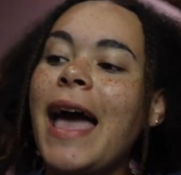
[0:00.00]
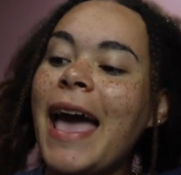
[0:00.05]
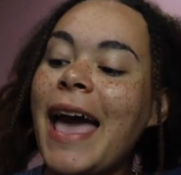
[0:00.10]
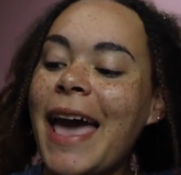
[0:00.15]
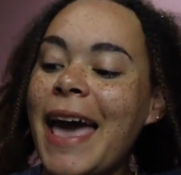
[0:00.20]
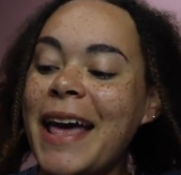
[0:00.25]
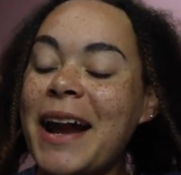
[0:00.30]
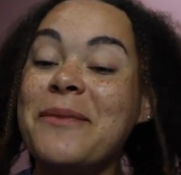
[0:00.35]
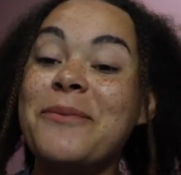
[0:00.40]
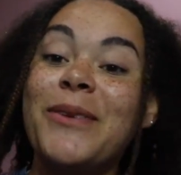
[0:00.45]

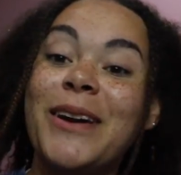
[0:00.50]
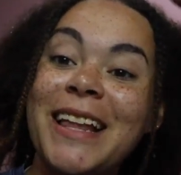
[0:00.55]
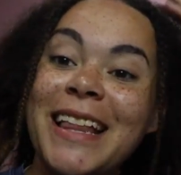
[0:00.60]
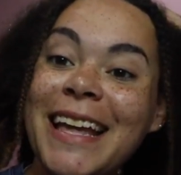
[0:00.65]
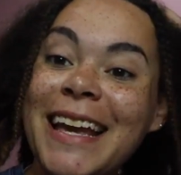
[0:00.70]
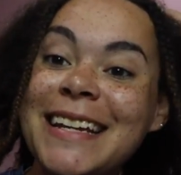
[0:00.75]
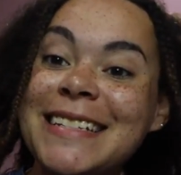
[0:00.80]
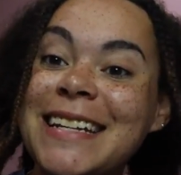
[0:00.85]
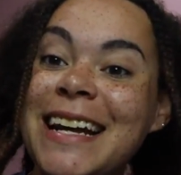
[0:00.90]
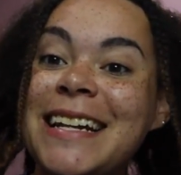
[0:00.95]
and I'm
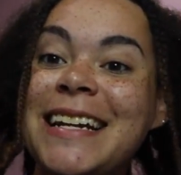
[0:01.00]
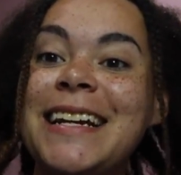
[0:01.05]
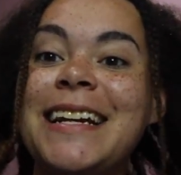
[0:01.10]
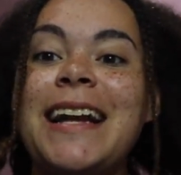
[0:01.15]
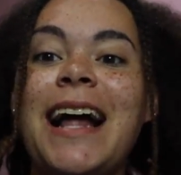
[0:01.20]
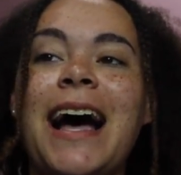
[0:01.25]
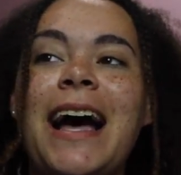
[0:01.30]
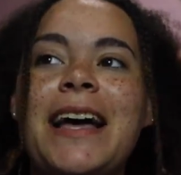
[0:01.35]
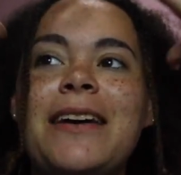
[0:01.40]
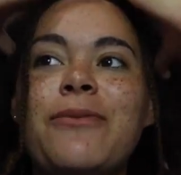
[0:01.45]
really
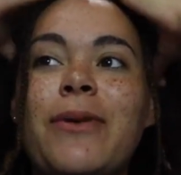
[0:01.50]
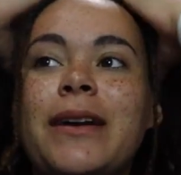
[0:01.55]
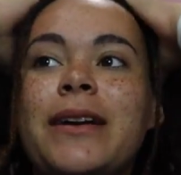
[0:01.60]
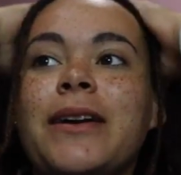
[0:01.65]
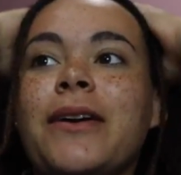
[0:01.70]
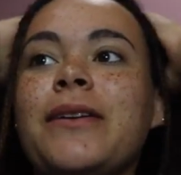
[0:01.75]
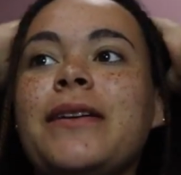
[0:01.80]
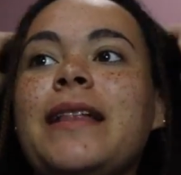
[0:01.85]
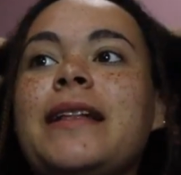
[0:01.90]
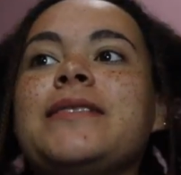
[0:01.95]
excited. I've wanted
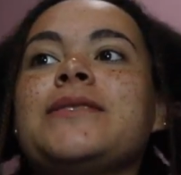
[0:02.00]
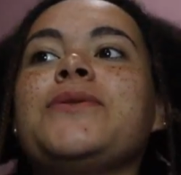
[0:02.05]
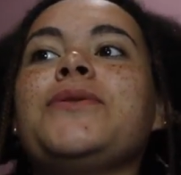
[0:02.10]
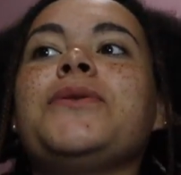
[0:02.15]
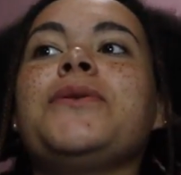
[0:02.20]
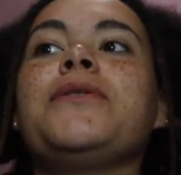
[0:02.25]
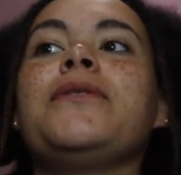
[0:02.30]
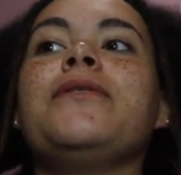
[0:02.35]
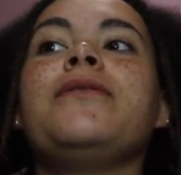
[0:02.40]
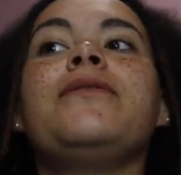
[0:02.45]
to go to that
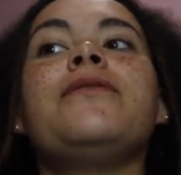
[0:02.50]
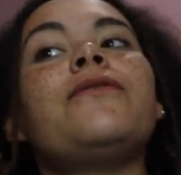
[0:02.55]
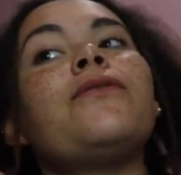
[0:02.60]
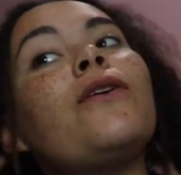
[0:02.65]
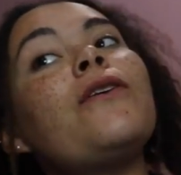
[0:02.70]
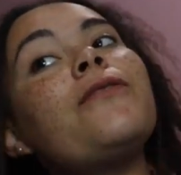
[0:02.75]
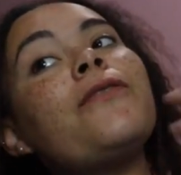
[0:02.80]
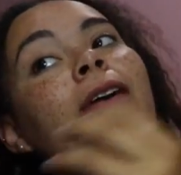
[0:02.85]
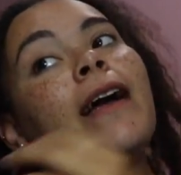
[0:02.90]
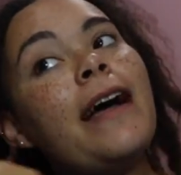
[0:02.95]
school
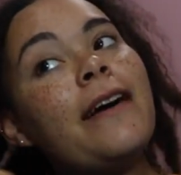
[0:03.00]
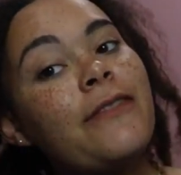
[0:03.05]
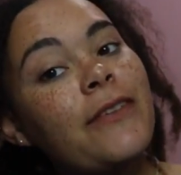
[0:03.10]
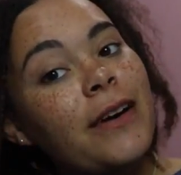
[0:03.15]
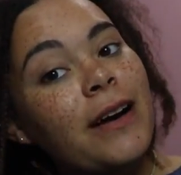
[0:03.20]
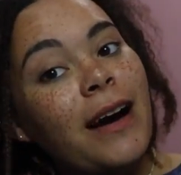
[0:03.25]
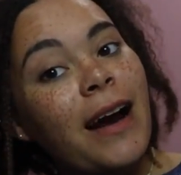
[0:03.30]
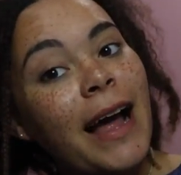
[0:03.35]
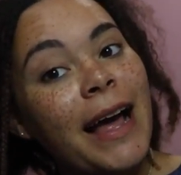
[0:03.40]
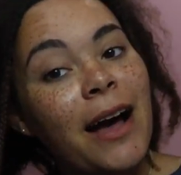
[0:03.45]
for forever.